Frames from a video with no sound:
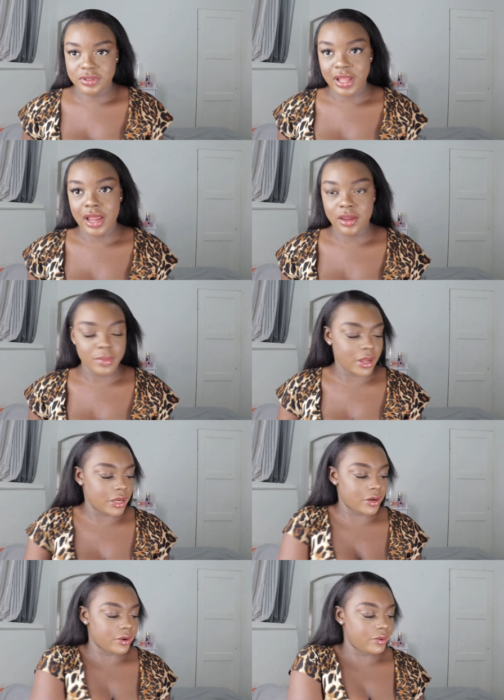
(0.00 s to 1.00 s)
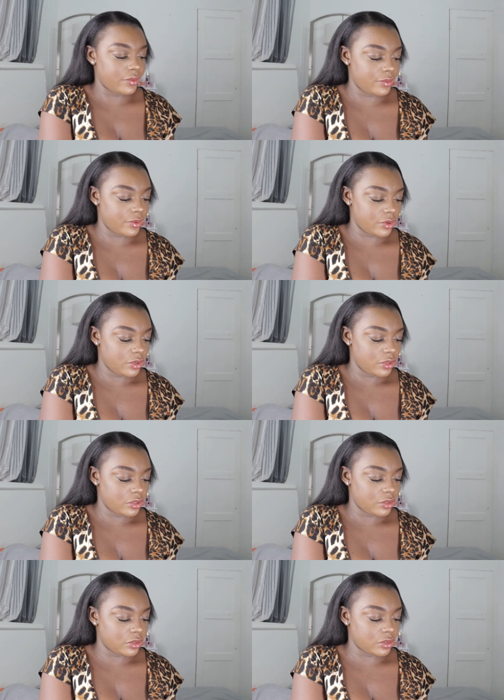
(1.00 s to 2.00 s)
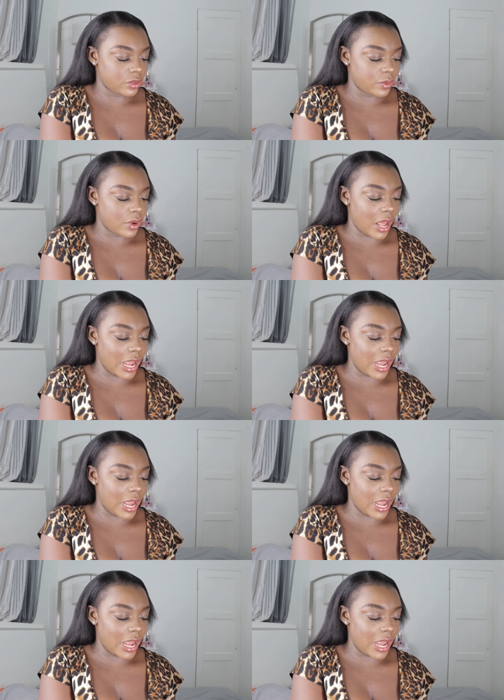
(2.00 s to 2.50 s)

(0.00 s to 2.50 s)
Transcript: style my hair so